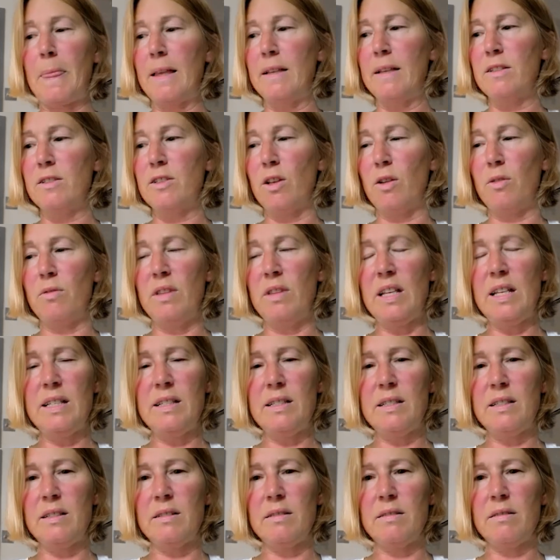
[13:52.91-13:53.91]

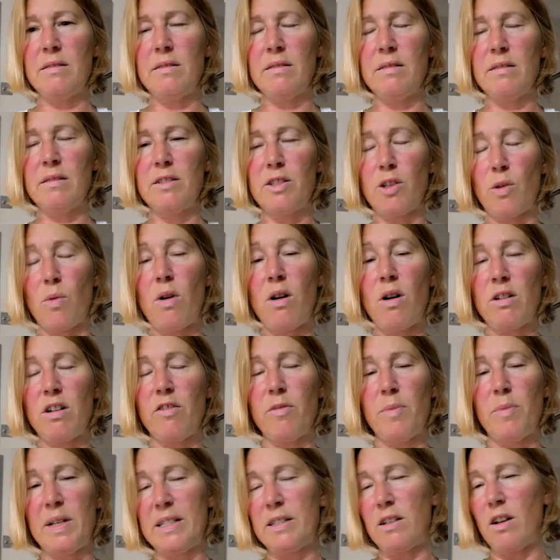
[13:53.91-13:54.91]
So our
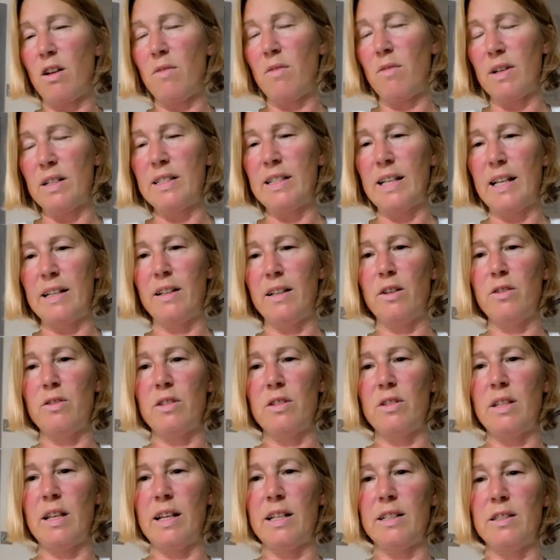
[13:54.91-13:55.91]
government is going around saying
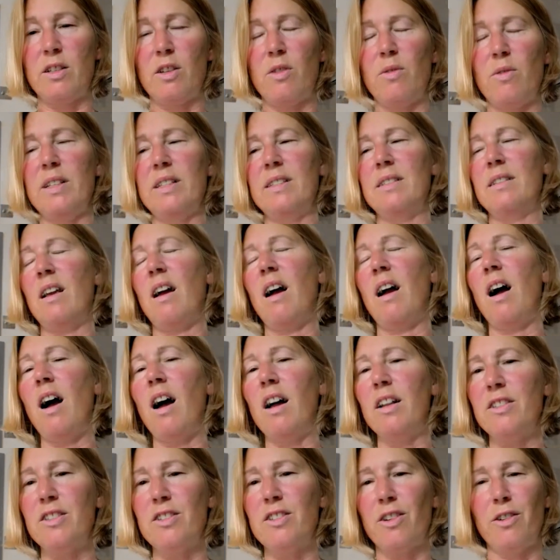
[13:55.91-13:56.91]
those things. So it's
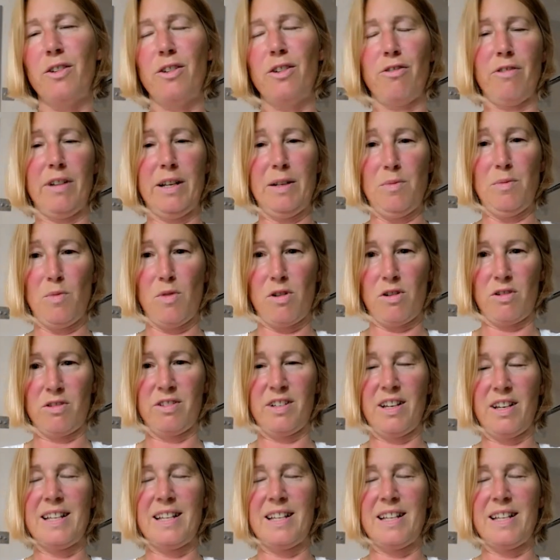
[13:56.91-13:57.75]
utter greenwash.